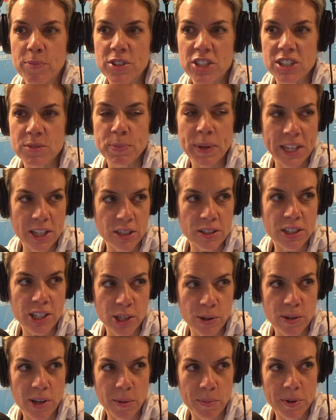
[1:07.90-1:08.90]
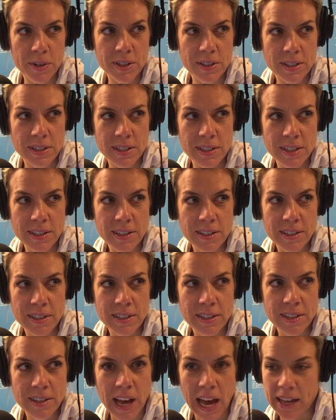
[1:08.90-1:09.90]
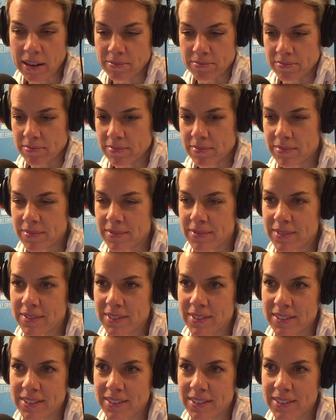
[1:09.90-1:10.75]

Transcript: just pickled cucumbers? Yeah. I yeah. And